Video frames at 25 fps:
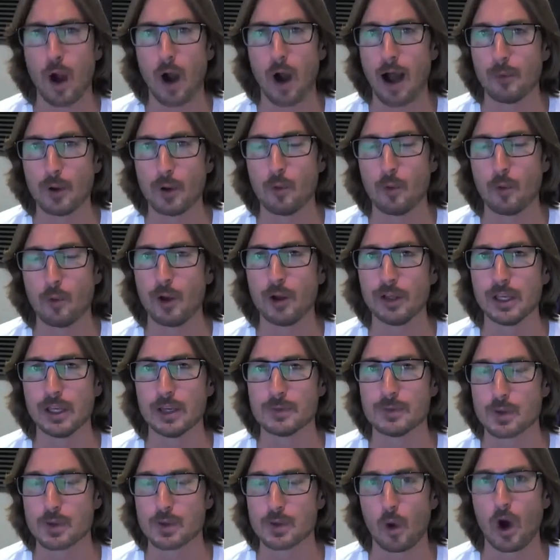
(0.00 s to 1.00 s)
Robin
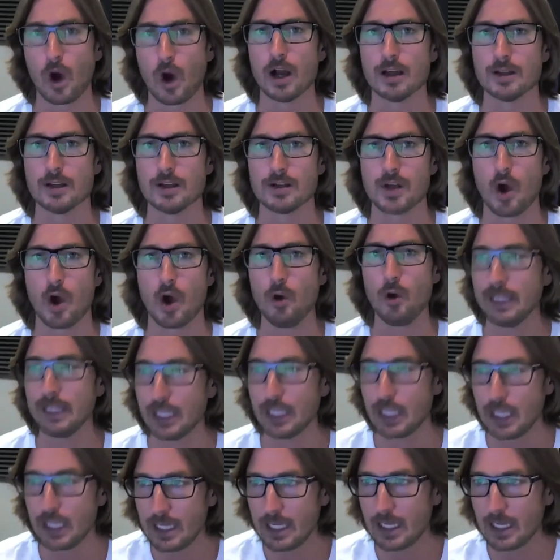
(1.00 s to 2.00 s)
Williams was. Only
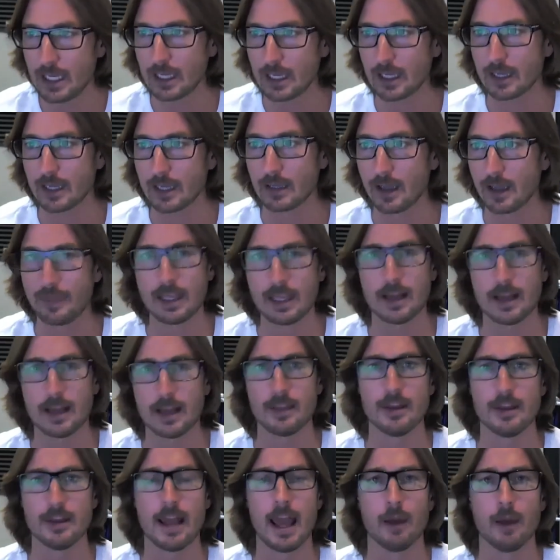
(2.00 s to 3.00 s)
he, at the end
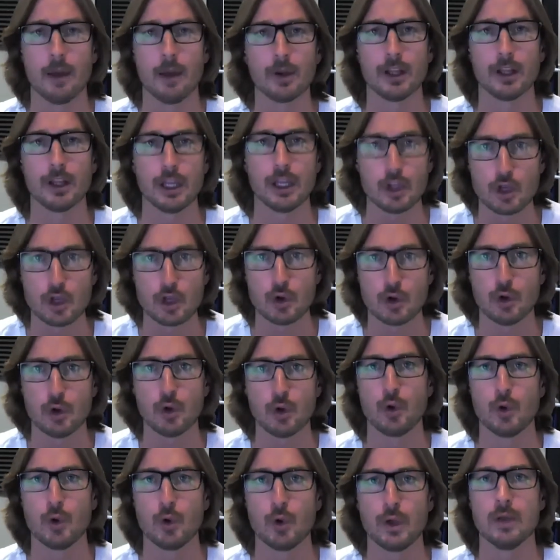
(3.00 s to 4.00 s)
of the day, really knew
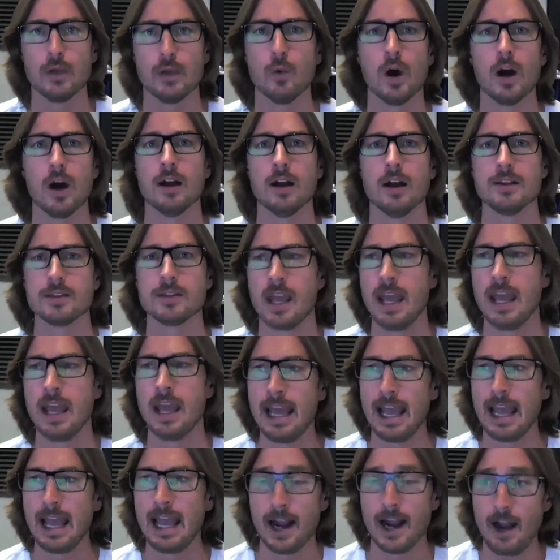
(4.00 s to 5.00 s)
who he was.
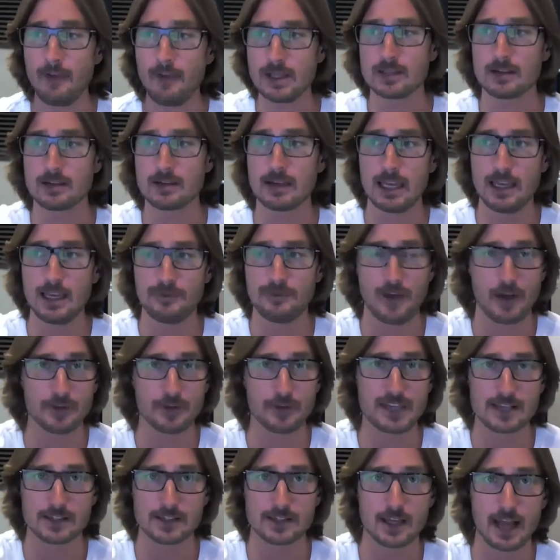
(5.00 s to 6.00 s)
And obviously he
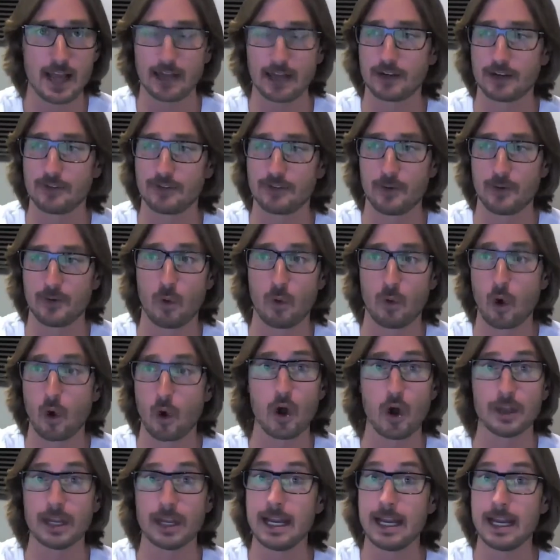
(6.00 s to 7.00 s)
felt disconnected from the
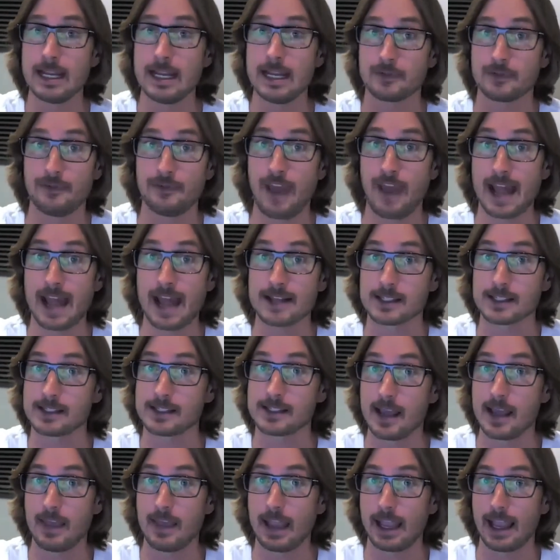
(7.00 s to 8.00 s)
world and his fans that
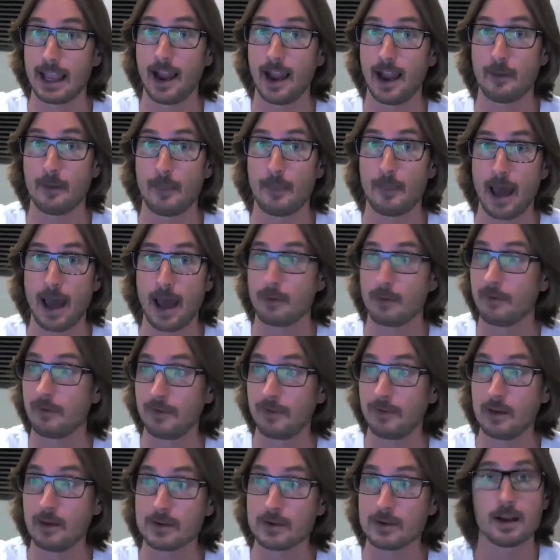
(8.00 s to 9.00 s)
say they care about him if
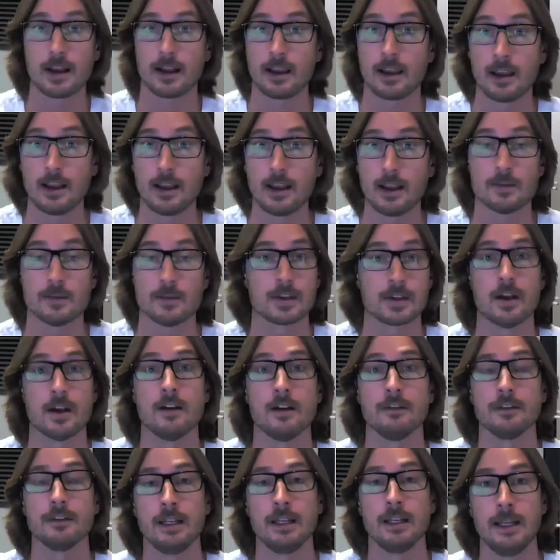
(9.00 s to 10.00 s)
he was going to kill
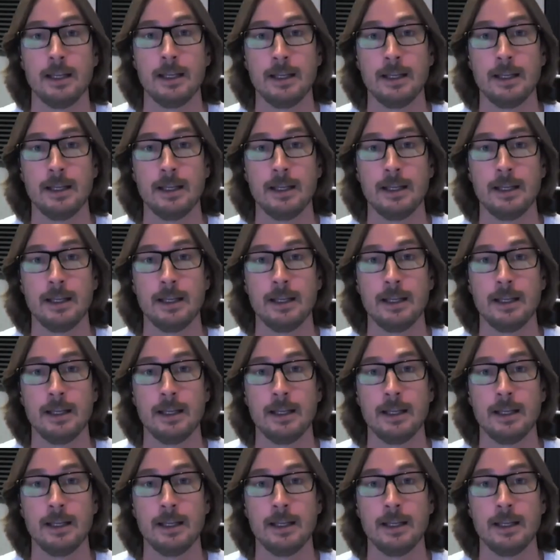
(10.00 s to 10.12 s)
himself.